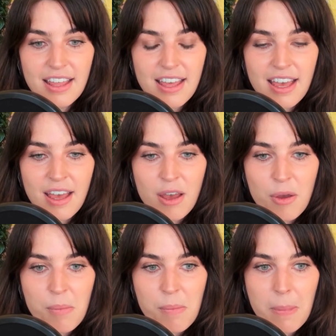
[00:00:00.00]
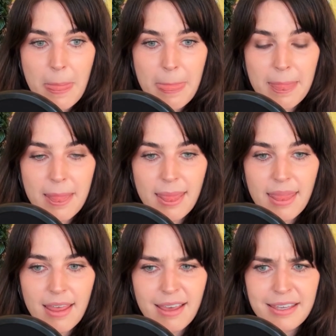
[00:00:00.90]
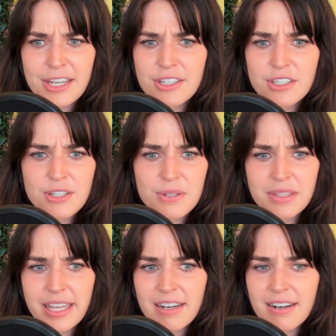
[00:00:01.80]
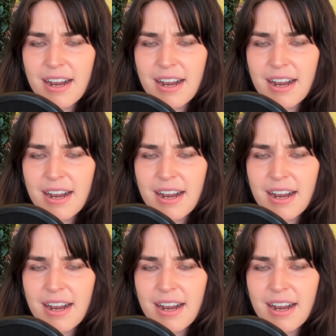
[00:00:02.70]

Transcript: a year or two later,